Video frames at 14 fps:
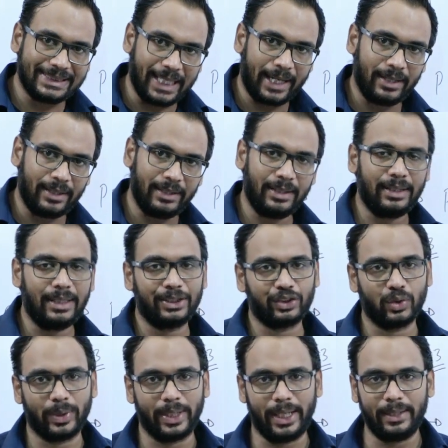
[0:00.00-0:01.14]
Then let's
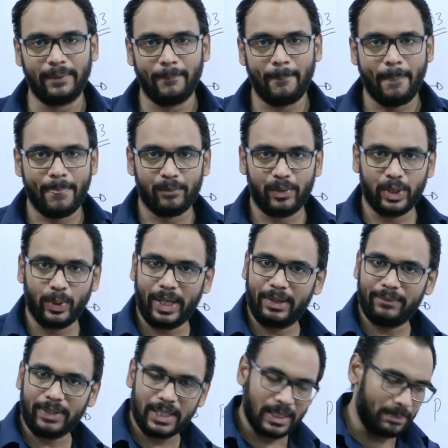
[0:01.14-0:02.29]
look at when you
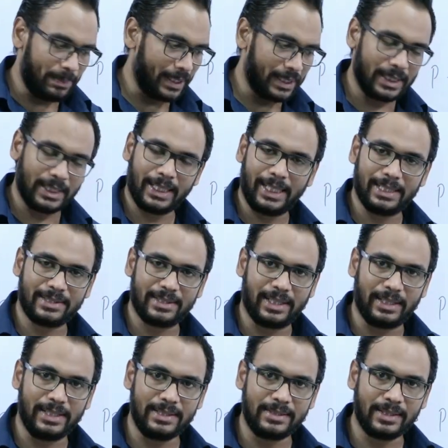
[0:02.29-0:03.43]
have independent case
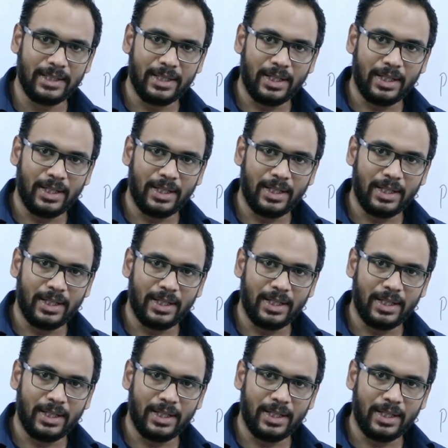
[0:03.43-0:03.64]
studies,